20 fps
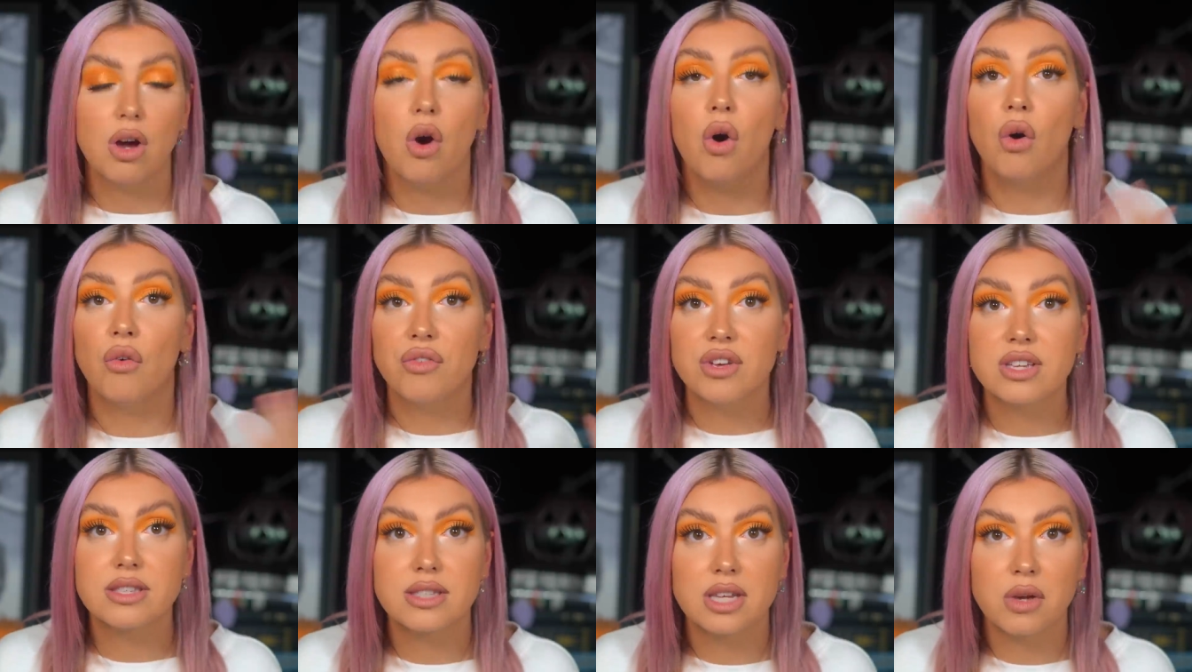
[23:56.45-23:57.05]

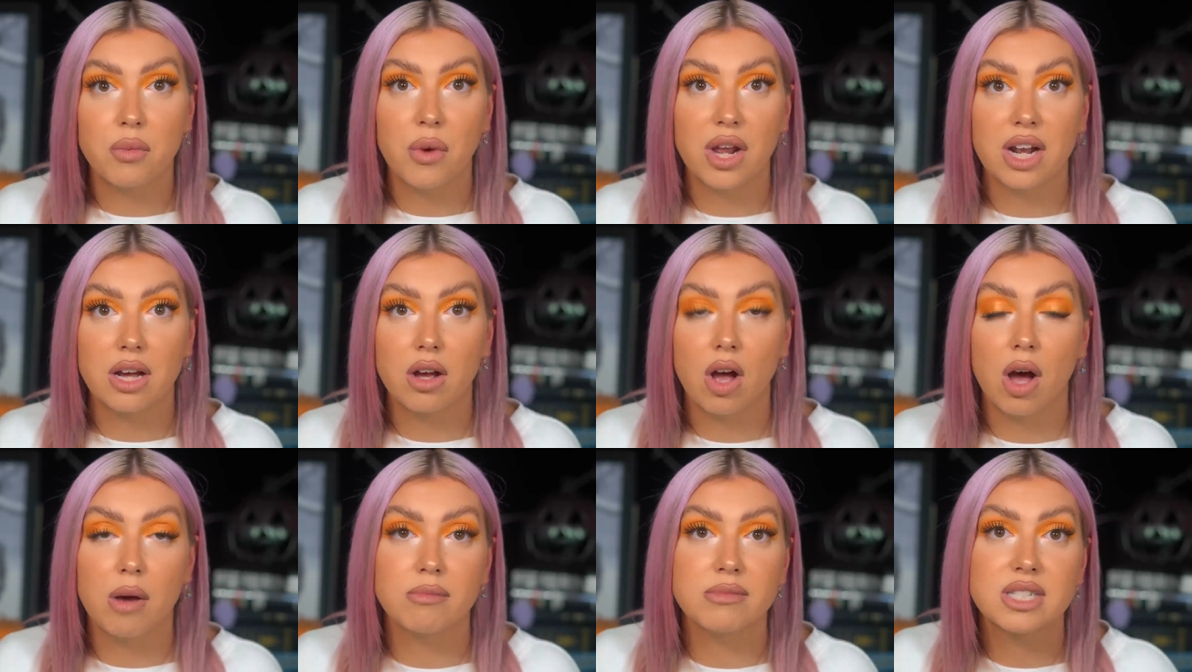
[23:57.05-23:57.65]
Obviously, when it
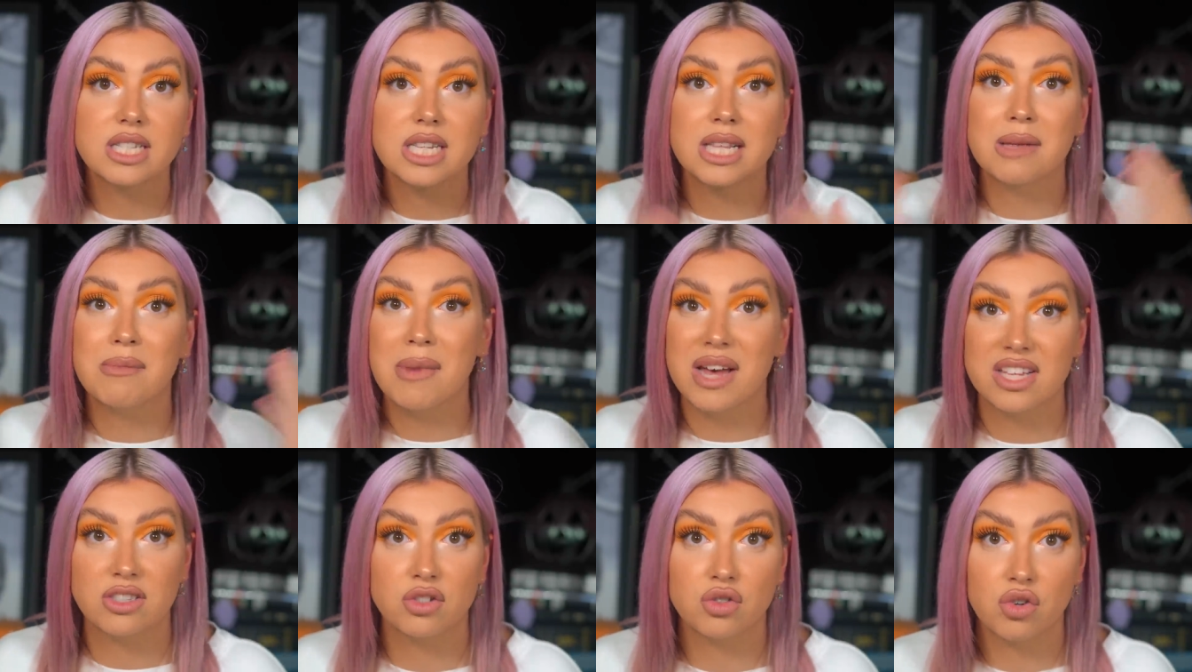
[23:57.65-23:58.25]
comes to the
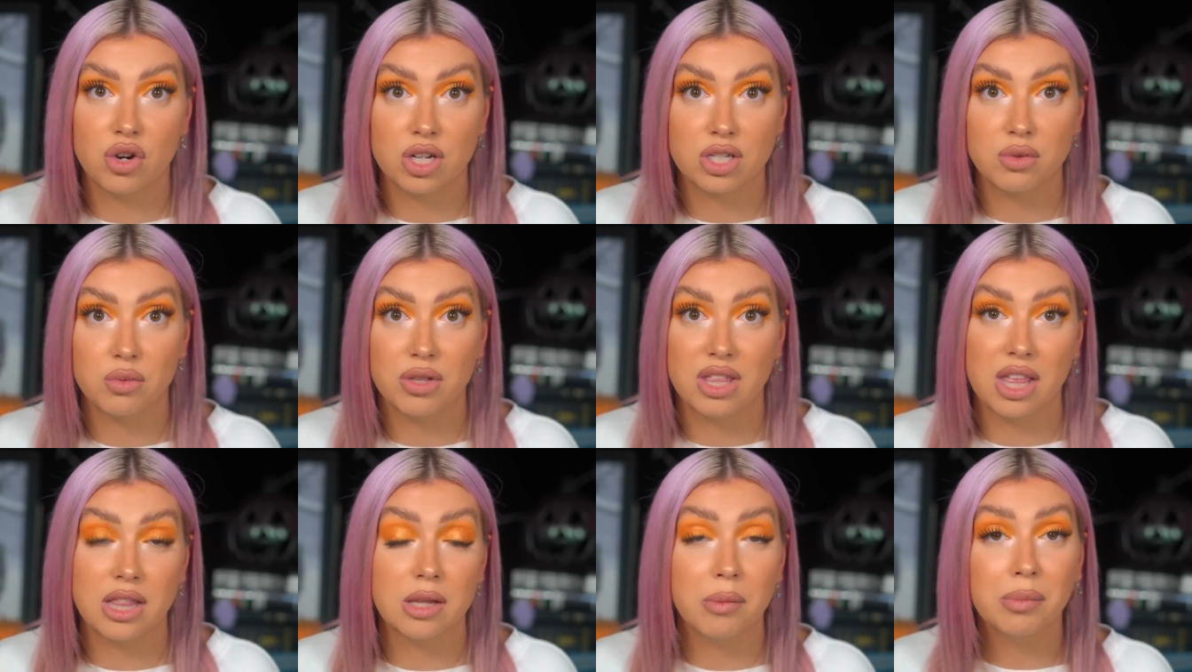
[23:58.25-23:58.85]
mistrust
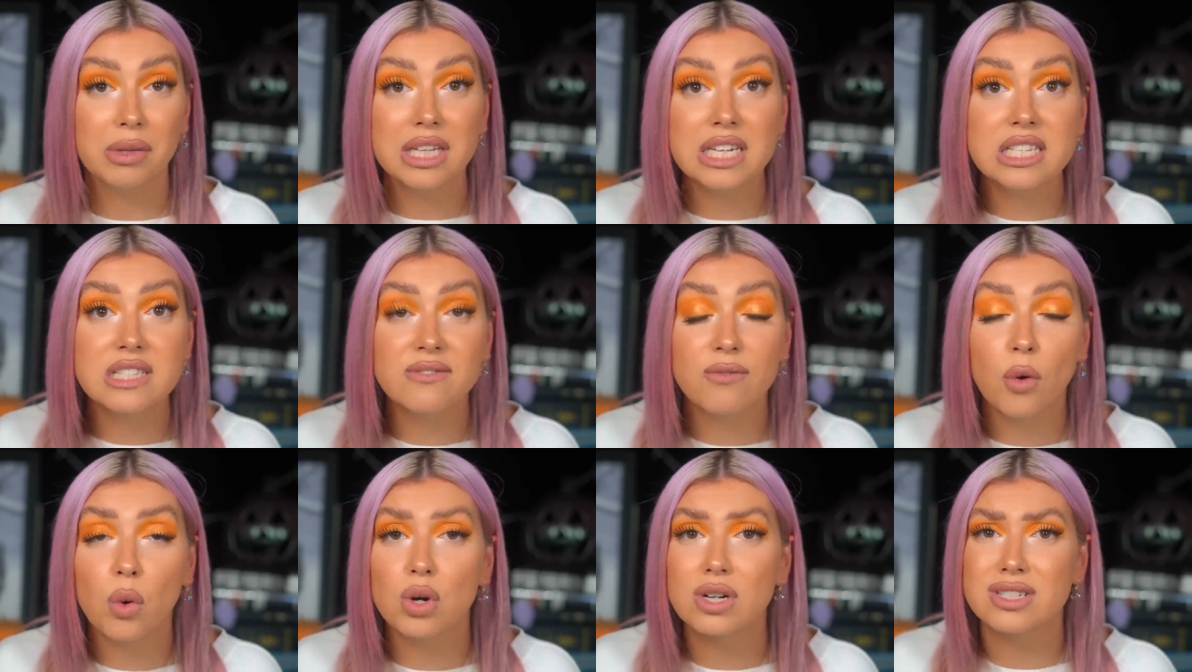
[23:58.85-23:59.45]
within the police
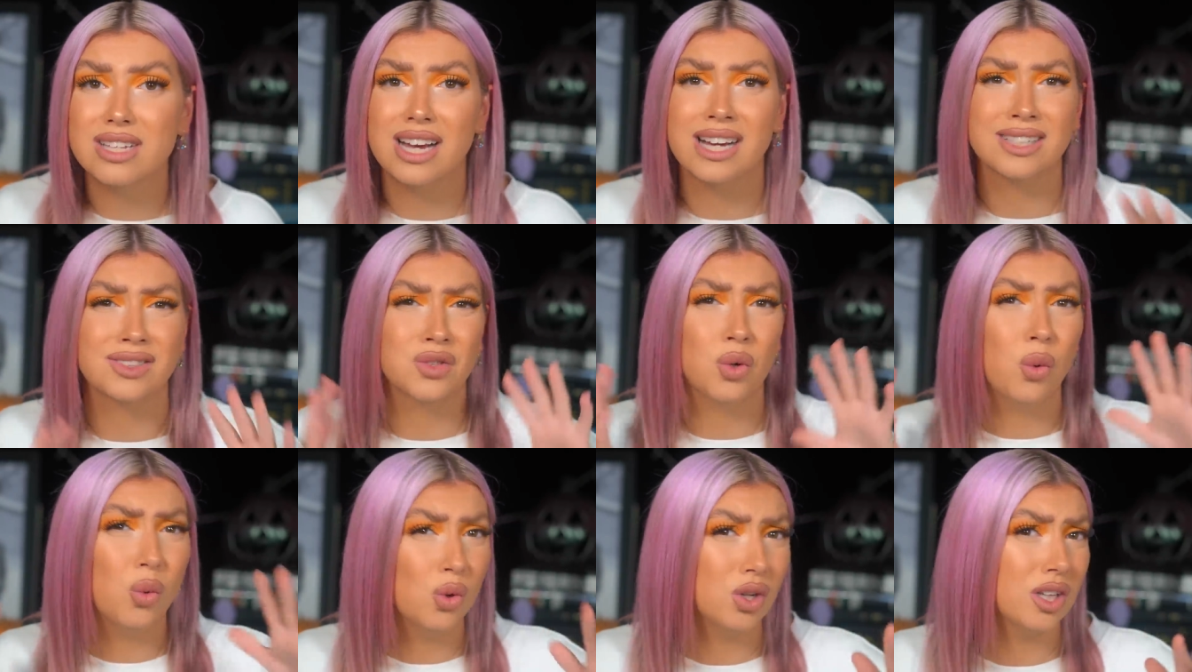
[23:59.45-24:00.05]
force, I
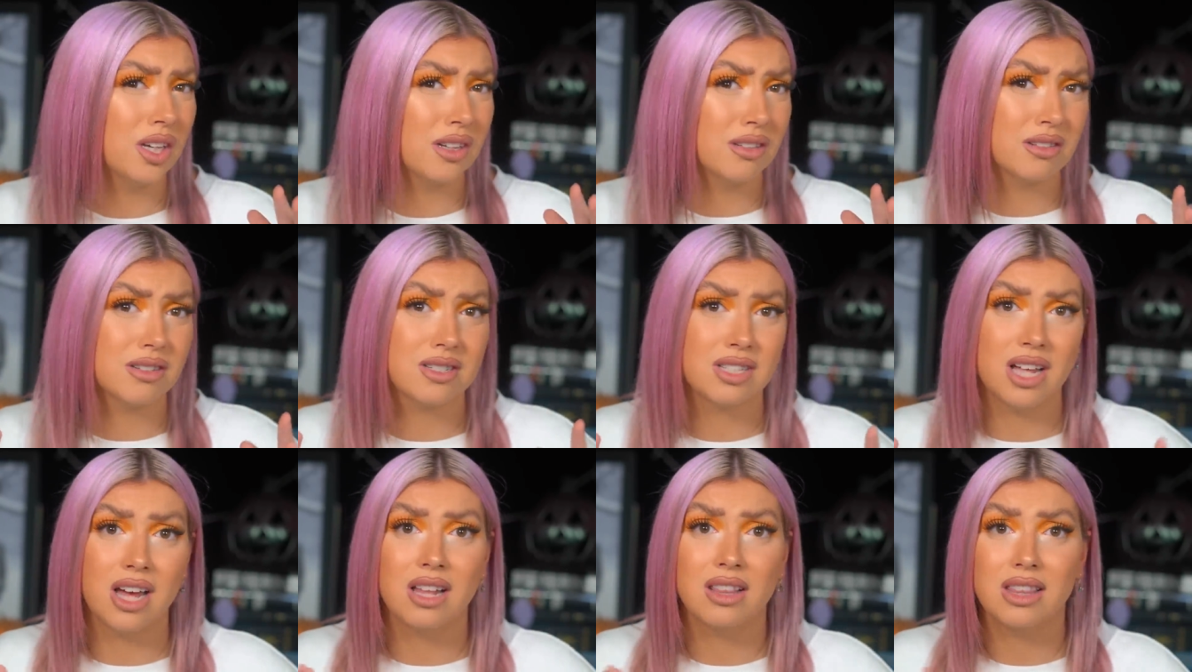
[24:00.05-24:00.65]
totally
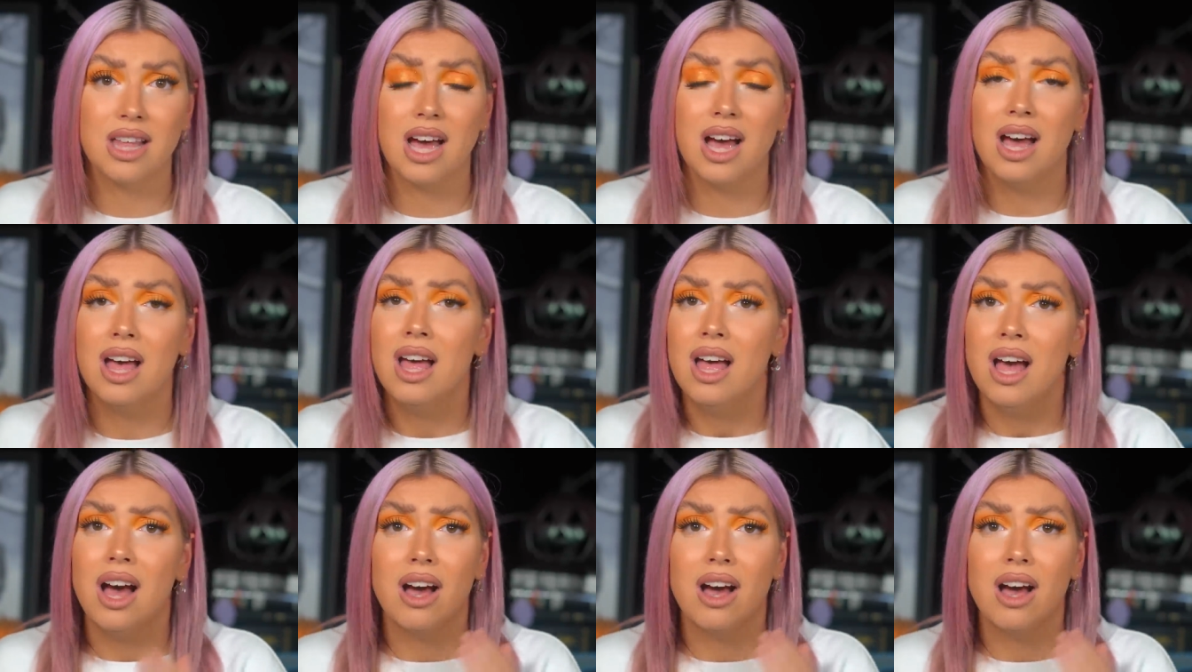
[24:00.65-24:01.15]
understand that.